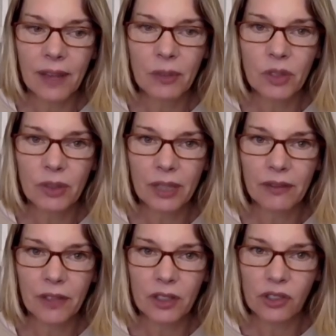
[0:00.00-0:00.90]
I'm doing
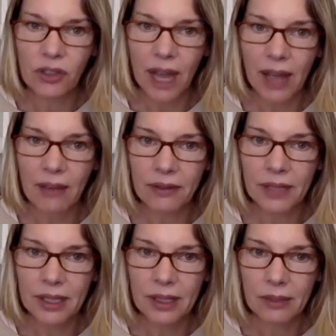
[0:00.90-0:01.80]
a first draft,